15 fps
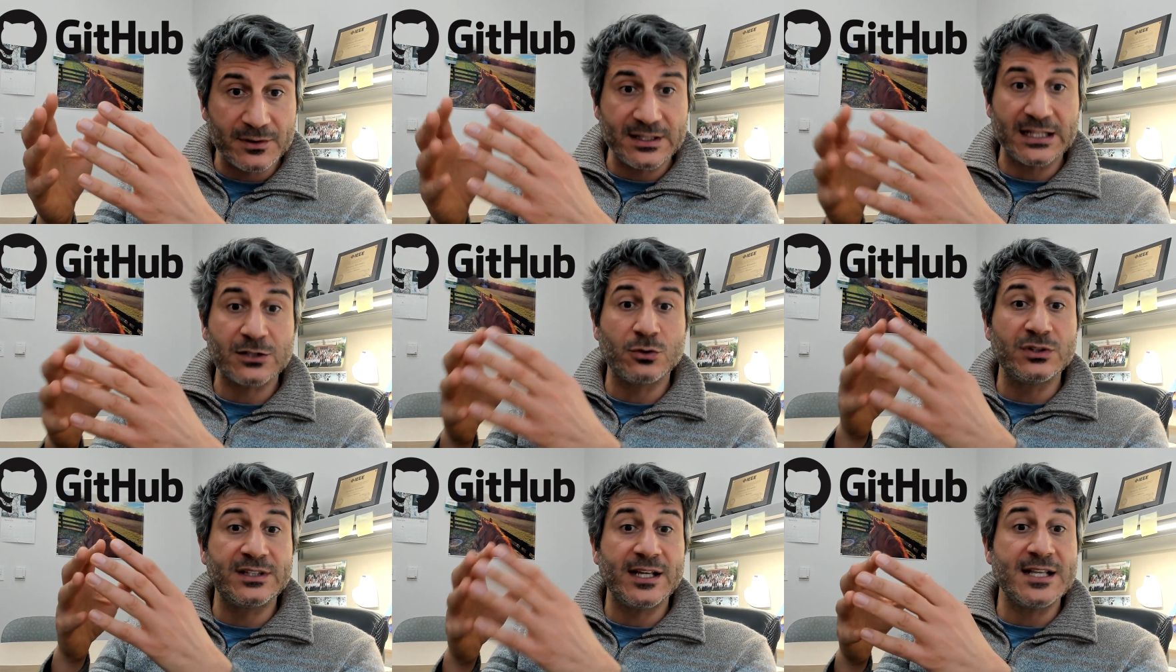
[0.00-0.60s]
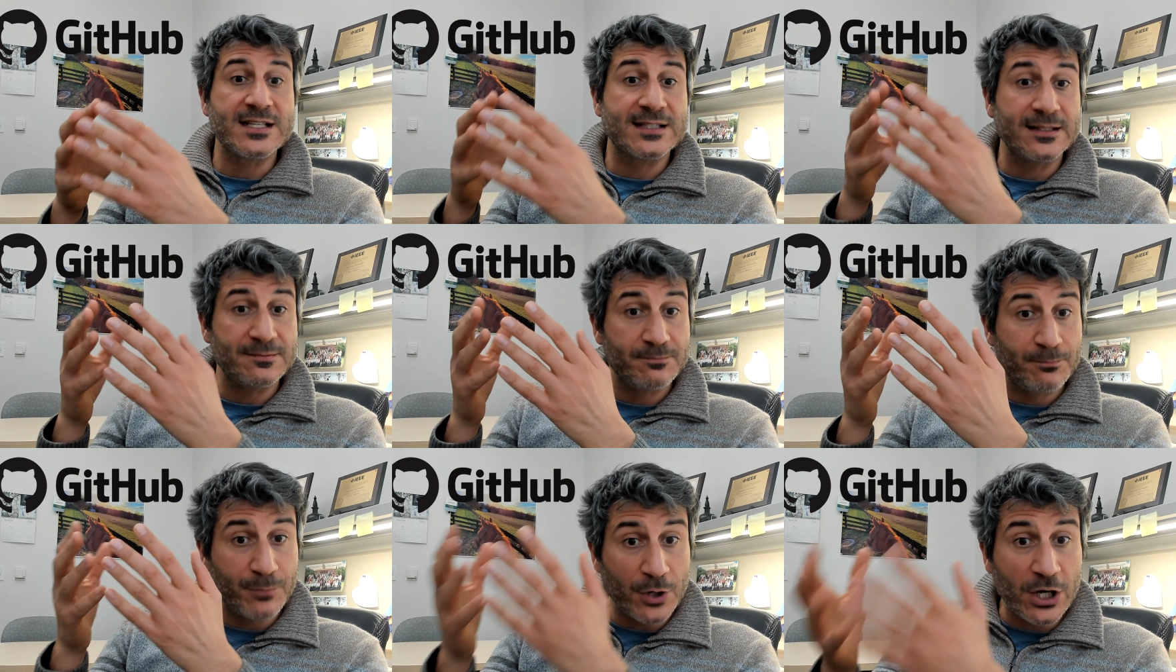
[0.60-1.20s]
that contains the
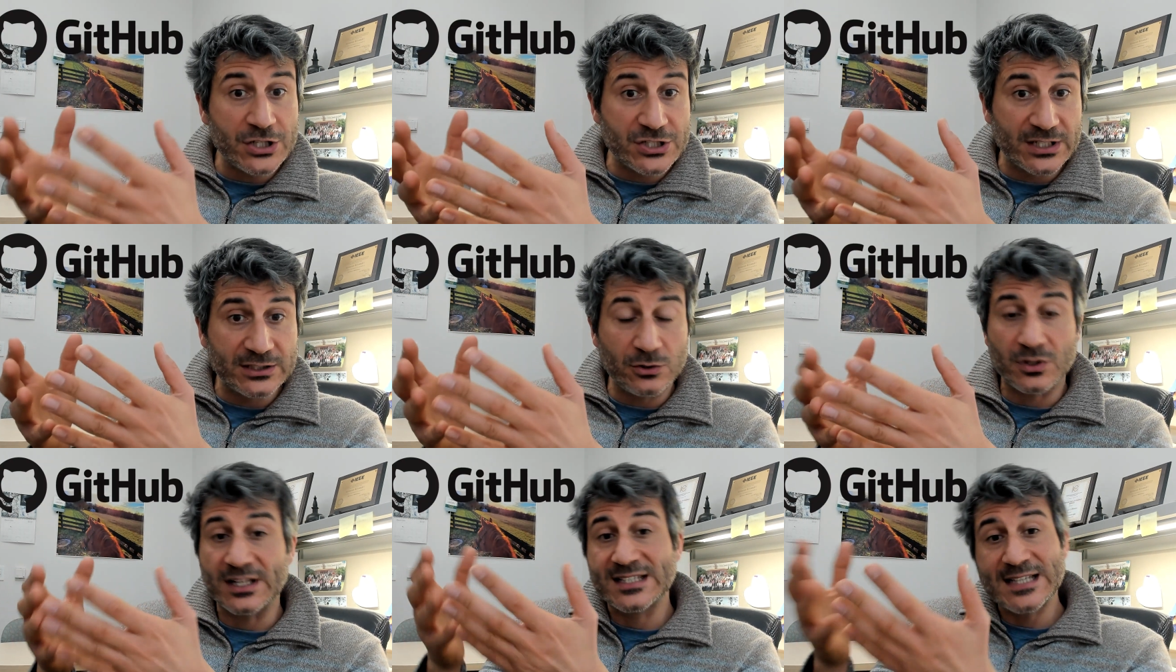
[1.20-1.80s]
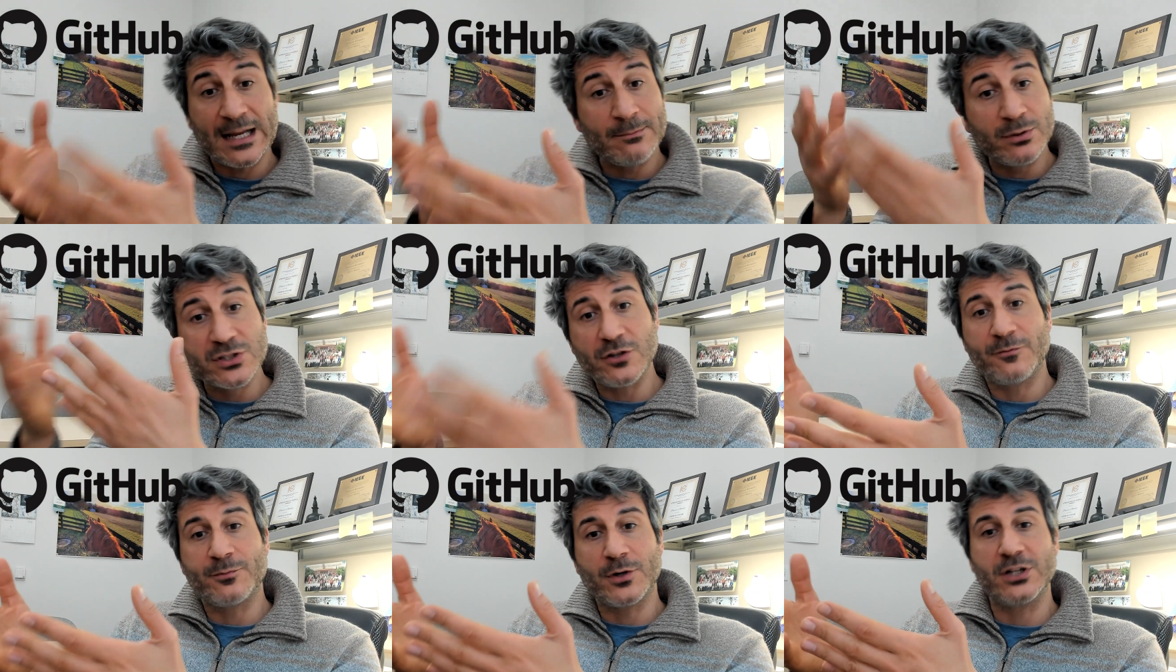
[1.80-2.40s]
project or examples
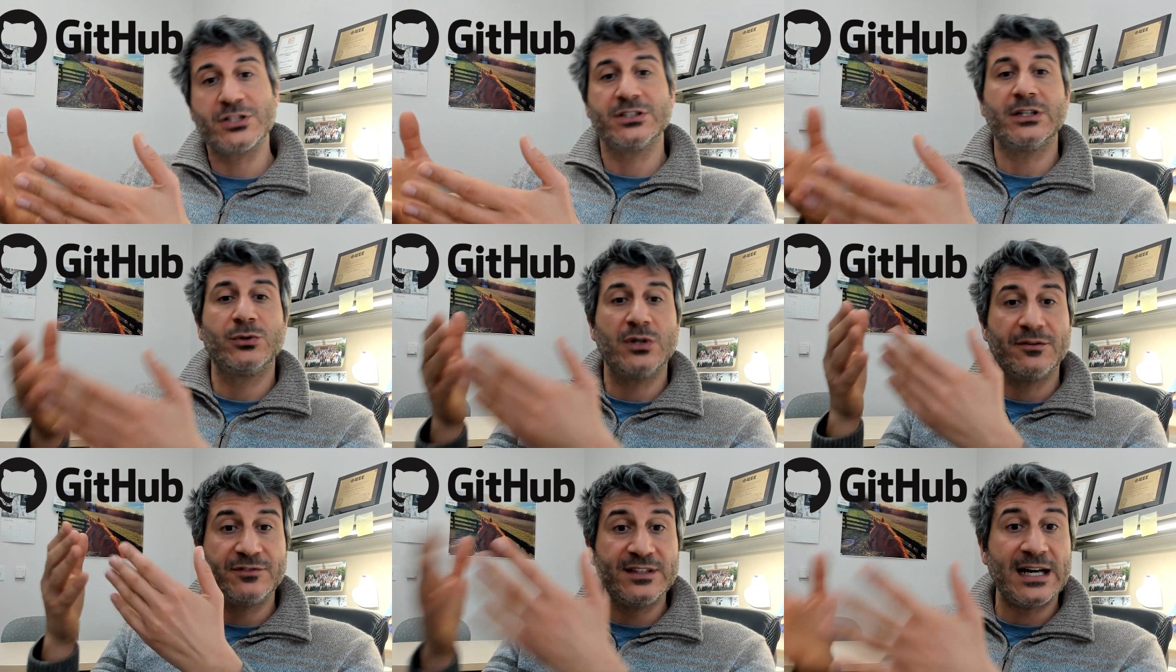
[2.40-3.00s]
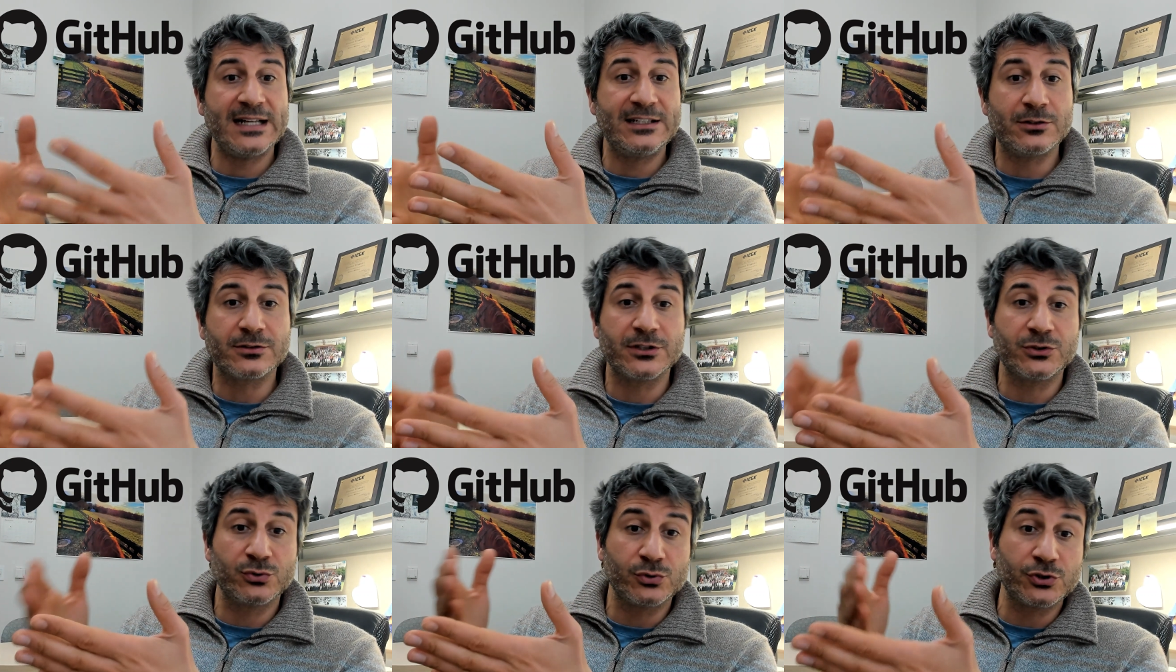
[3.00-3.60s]
of project that you have done in
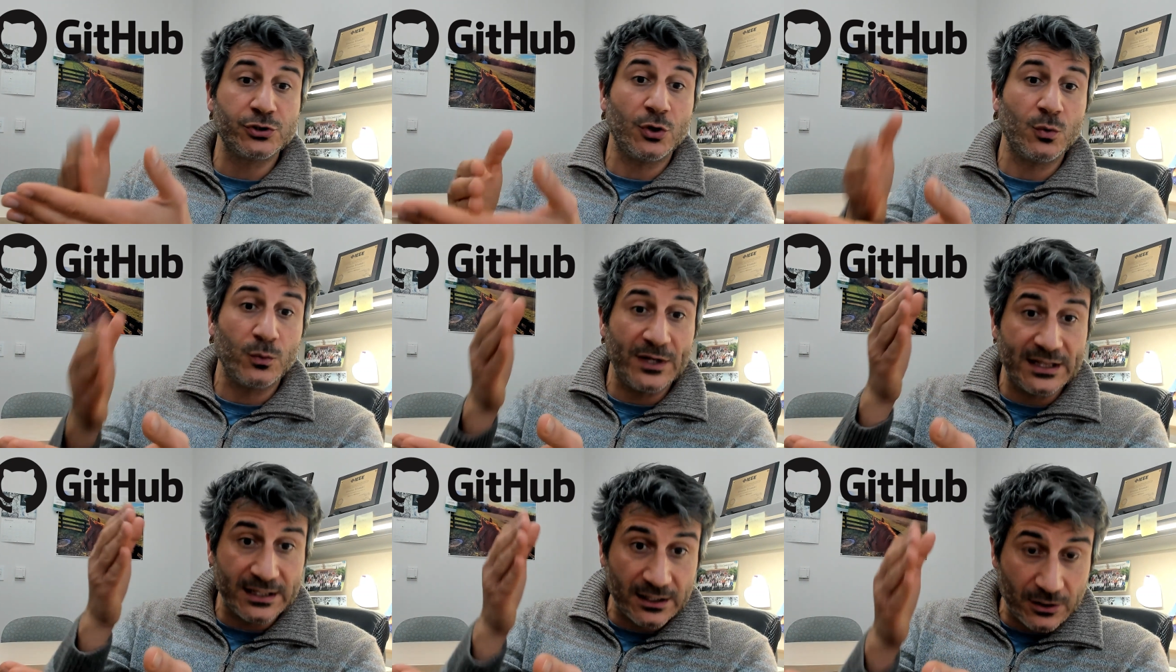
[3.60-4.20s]
order to show with